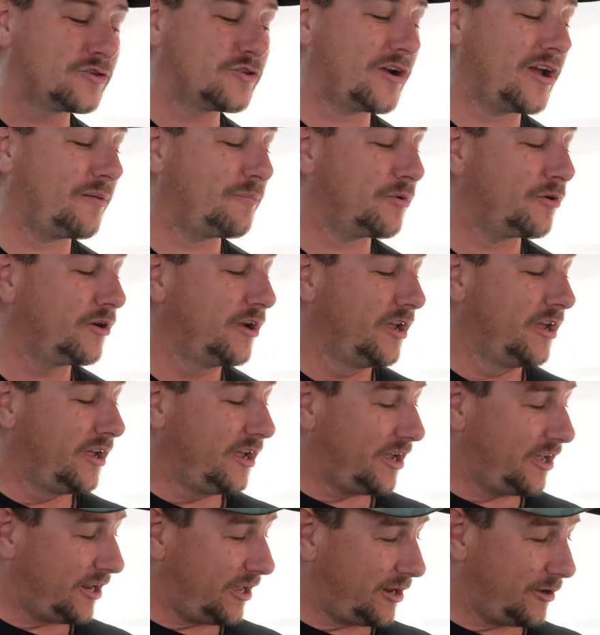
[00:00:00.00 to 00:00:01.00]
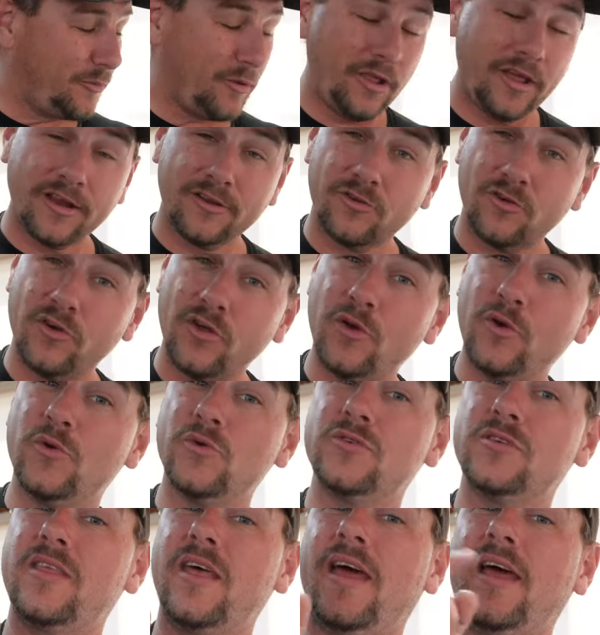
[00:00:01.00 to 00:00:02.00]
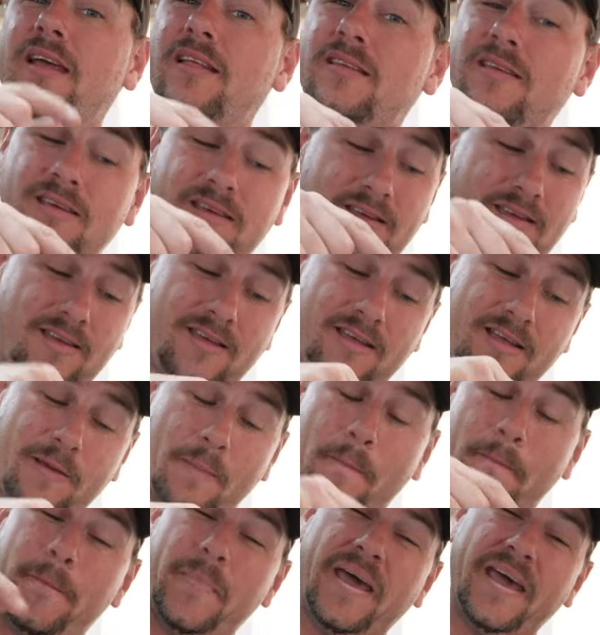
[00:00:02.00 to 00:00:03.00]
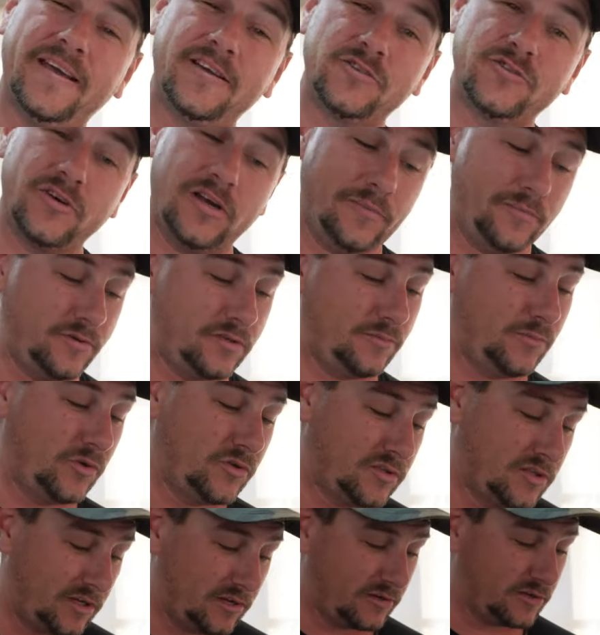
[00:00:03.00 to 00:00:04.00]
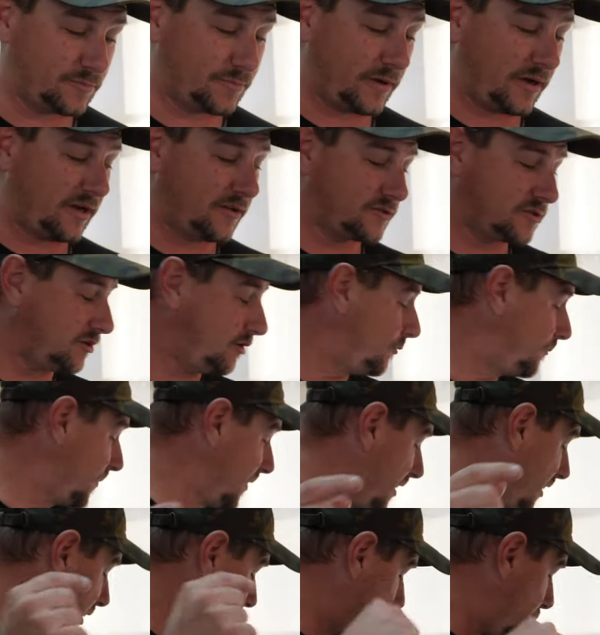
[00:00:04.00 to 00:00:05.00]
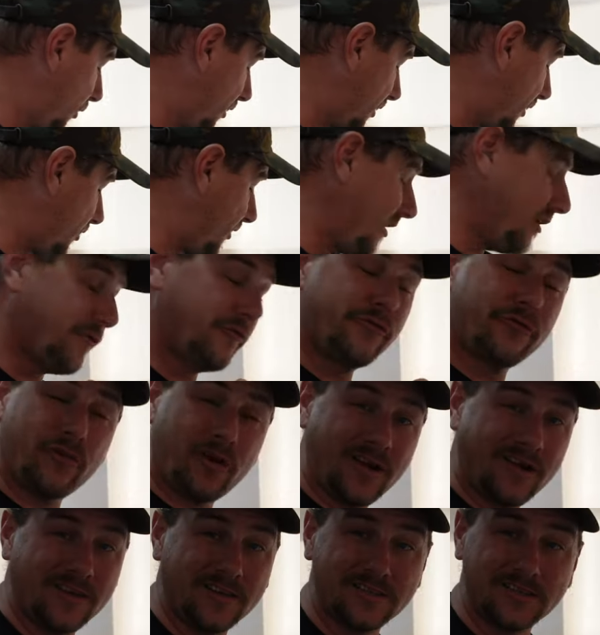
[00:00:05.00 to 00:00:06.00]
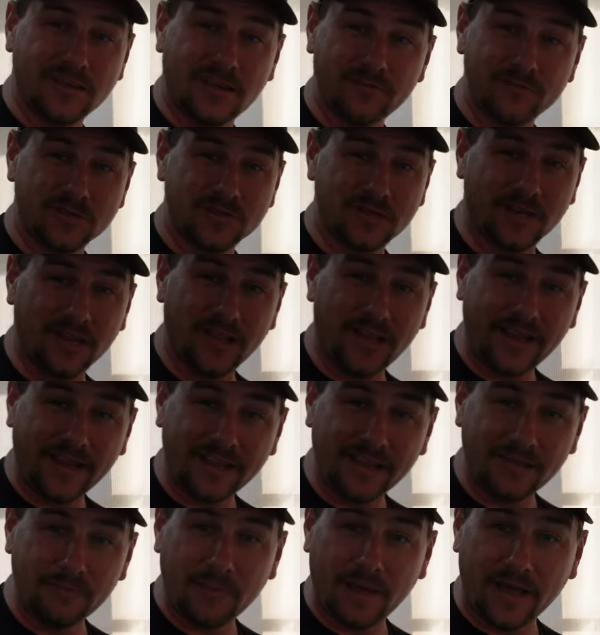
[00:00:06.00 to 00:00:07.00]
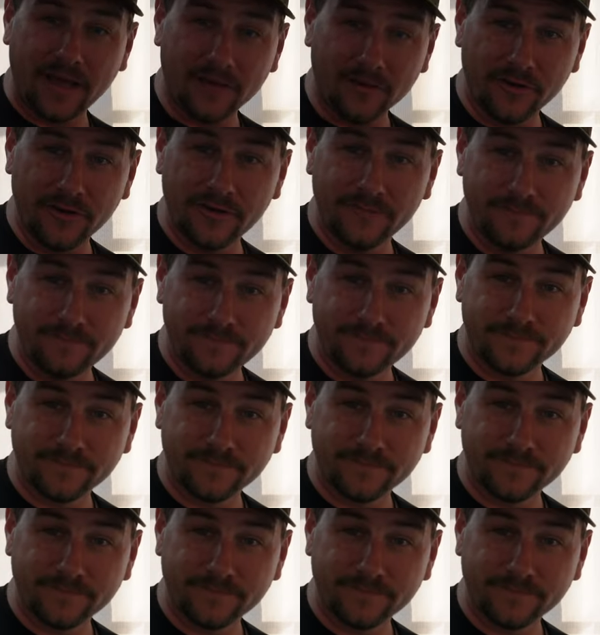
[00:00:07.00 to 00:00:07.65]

trapper and Hannibal Lecter knows that backstrap is the most tender spot. So we're going to go ahead and fry this up. I'm just going to lightly batter it.